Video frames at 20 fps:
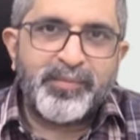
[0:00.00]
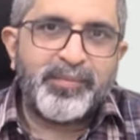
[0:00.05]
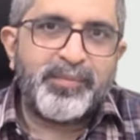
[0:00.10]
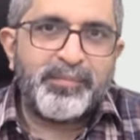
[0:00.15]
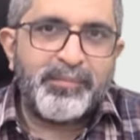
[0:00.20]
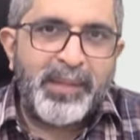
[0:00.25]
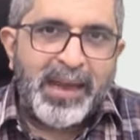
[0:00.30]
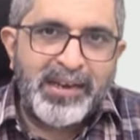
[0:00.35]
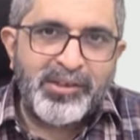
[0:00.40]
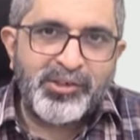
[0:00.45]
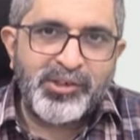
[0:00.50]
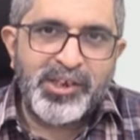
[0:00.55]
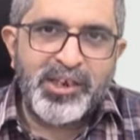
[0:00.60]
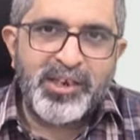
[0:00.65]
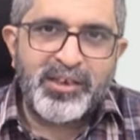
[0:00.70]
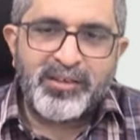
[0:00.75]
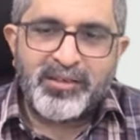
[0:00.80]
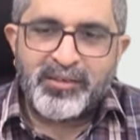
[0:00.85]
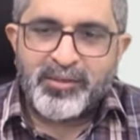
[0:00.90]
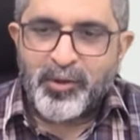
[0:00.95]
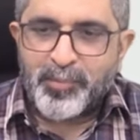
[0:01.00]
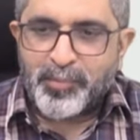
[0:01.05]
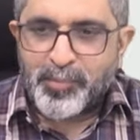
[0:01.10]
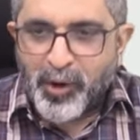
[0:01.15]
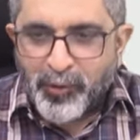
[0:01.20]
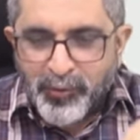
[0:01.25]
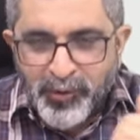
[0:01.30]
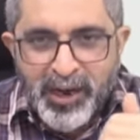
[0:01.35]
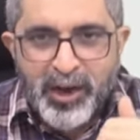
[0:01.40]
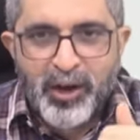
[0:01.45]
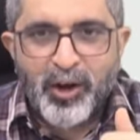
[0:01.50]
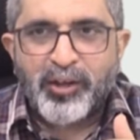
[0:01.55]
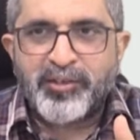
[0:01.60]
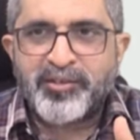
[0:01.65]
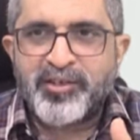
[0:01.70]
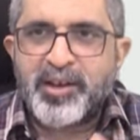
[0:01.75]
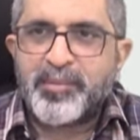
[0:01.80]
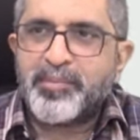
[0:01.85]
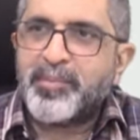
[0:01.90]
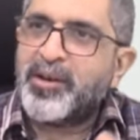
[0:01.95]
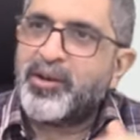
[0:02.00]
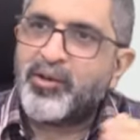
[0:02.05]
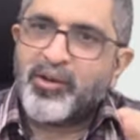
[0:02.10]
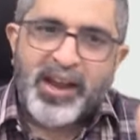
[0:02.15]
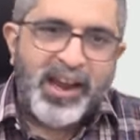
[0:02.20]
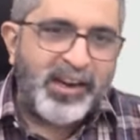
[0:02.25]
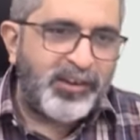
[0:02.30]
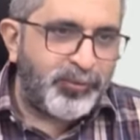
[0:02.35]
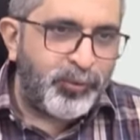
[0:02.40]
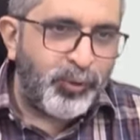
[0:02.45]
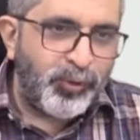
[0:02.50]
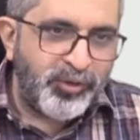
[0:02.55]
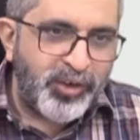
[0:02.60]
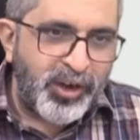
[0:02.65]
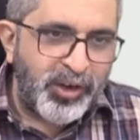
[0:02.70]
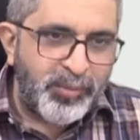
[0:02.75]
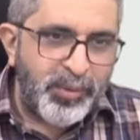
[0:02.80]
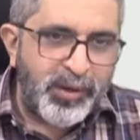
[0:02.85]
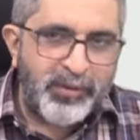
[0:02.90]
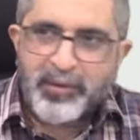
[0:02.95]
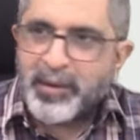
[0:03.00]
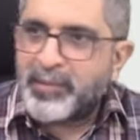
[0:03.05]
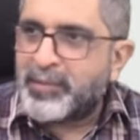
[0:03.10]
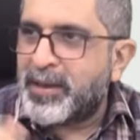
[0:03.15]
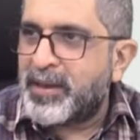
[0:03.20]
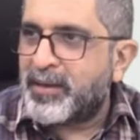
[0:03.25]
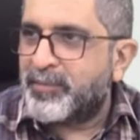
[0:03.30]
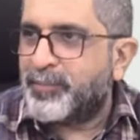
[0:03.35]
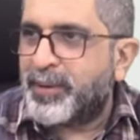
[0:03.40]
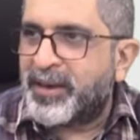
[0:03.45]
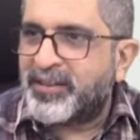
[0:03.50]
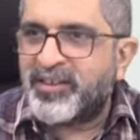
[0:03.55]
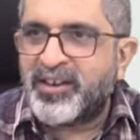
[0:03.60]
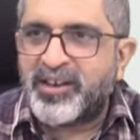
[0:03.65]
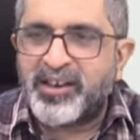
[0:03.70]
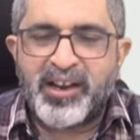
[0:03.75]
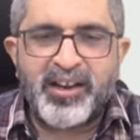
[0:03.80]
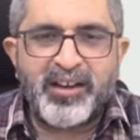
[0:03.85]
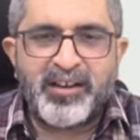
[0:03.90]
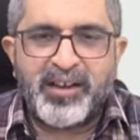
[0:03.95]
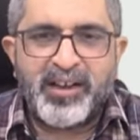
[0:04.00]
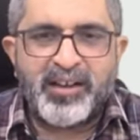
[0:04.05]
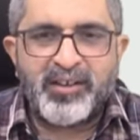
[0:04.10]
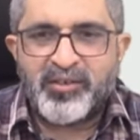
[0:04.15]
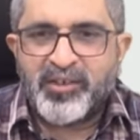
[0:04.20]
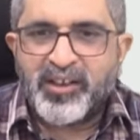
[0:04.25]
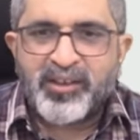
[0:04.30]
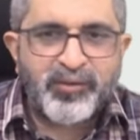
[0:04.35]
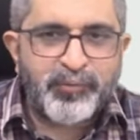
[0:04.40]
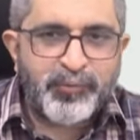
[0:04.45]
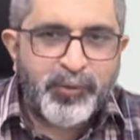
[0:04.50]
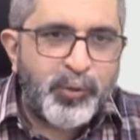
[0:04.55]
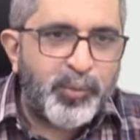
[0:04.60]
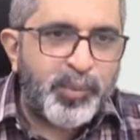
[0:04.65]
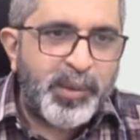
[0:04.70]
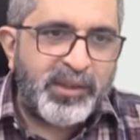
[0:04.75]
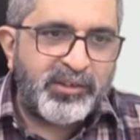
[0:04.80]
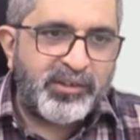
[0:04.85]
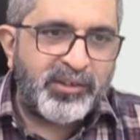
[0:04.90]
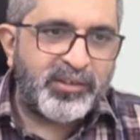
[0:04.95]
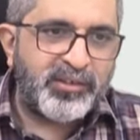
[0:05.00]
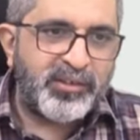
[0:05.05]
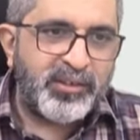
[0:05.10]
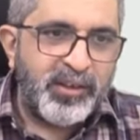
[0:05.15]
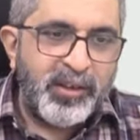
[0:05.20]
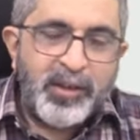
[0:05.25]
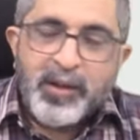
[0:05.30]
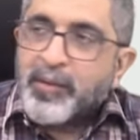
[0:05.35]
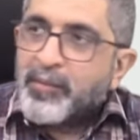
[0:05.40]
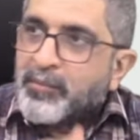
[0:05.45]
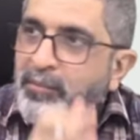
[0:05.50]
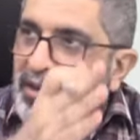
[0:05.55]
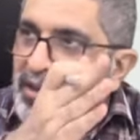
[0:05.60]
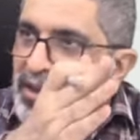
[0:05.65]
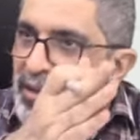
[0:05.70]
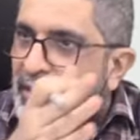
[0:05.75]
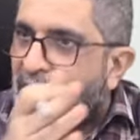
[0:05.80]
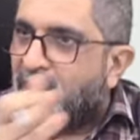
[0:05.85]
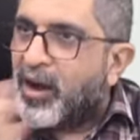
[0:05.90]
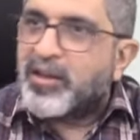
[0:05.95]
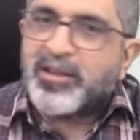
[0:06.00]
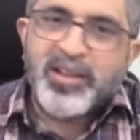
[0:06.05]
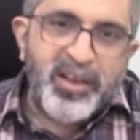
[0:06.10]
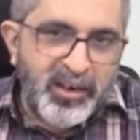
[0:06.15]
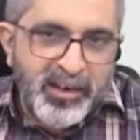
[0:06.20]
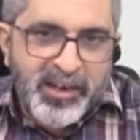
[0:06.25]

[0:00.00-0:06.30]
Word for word: balance sheet, your profit and loss statement, your cash flow statement will be presented in just few pages, but the other